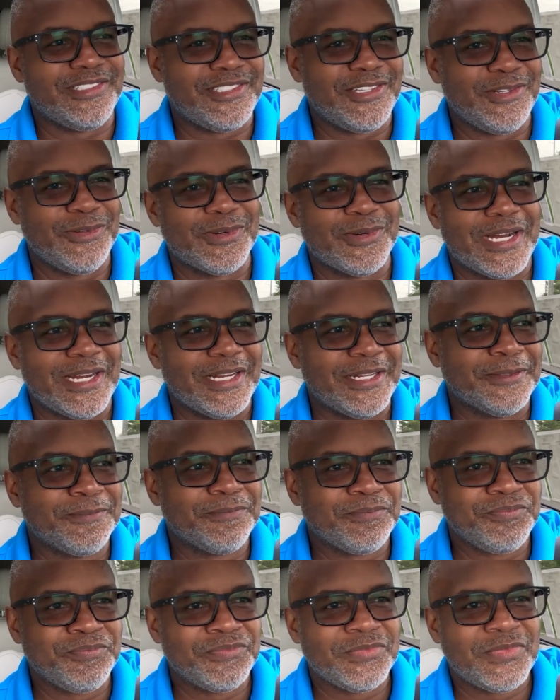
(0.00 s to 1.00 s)
to
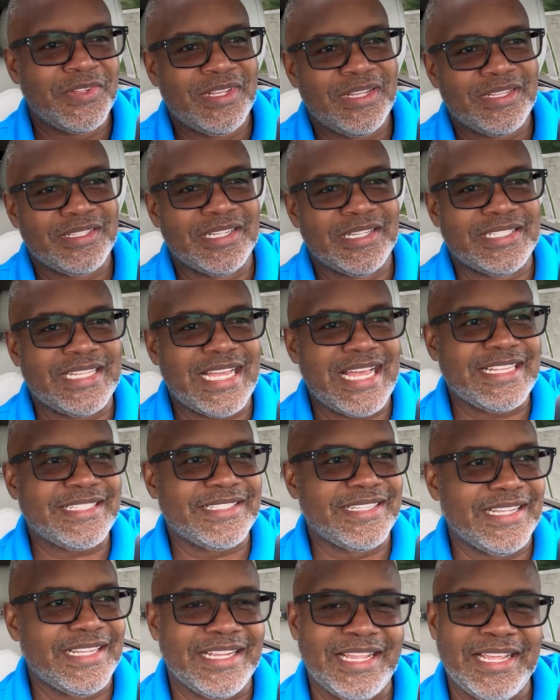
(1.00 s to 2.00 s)

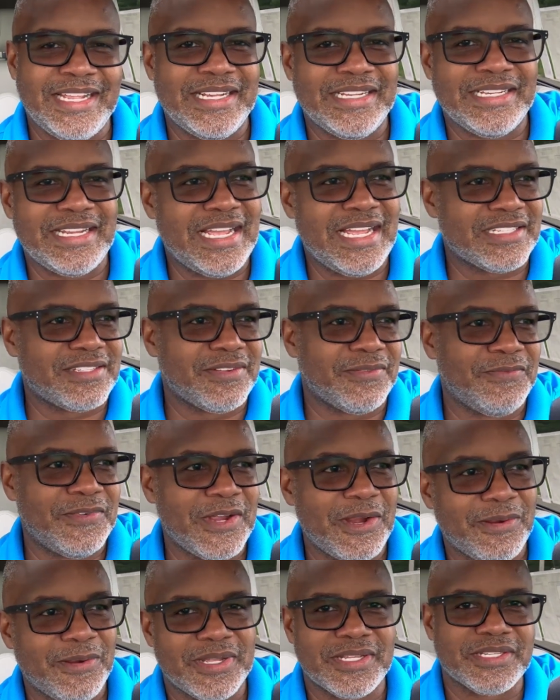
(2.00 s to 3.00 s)
test it, and it has a
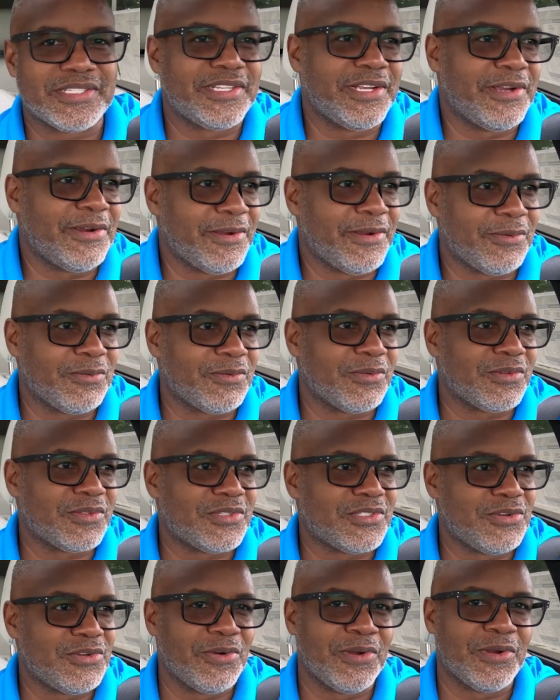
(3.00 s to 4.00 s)
very good
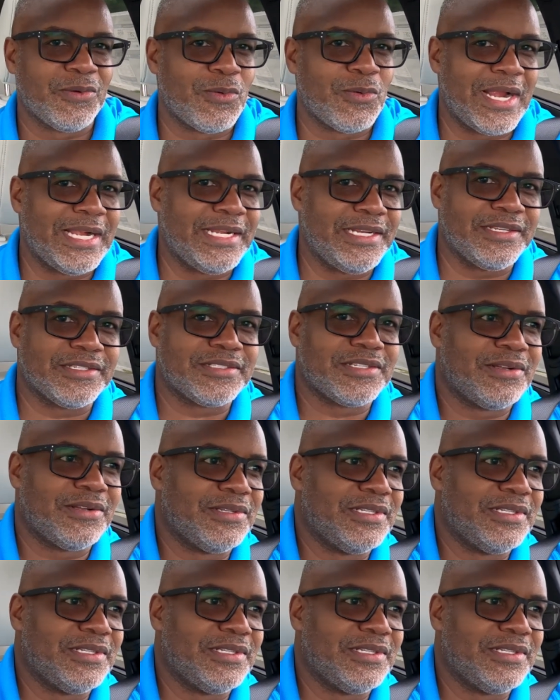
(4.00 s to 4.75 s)
steering radius on